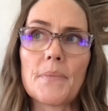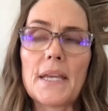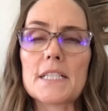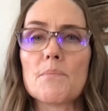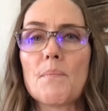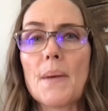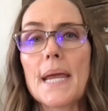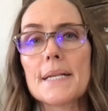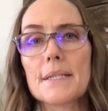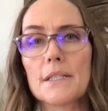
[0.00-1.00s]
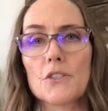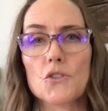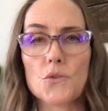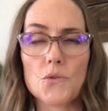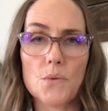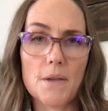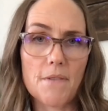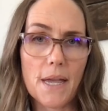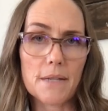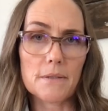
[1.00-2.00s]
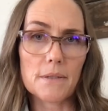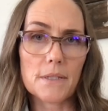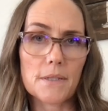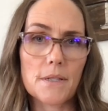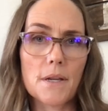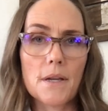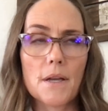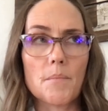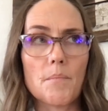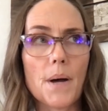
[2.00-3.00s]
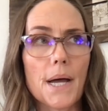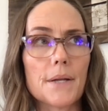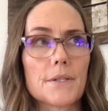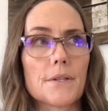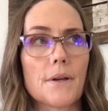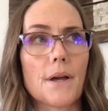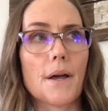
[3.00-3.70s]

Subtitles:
it's based in true events, but